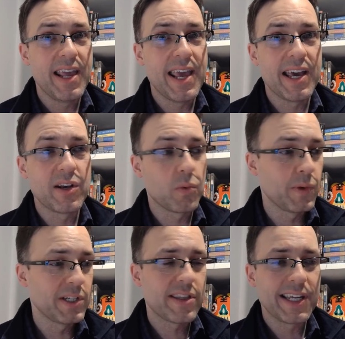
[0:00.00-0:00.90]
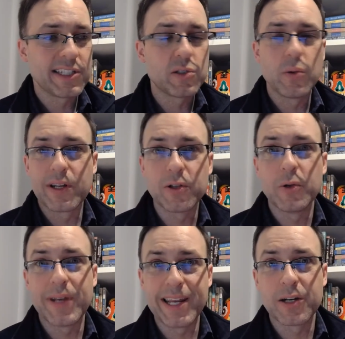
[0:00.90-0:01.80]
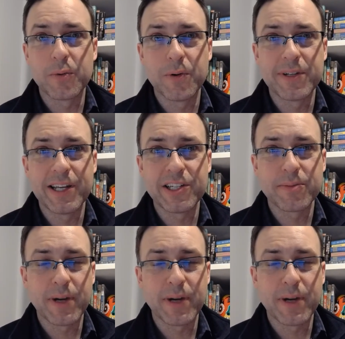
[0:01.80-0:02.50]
and which things to include in quotation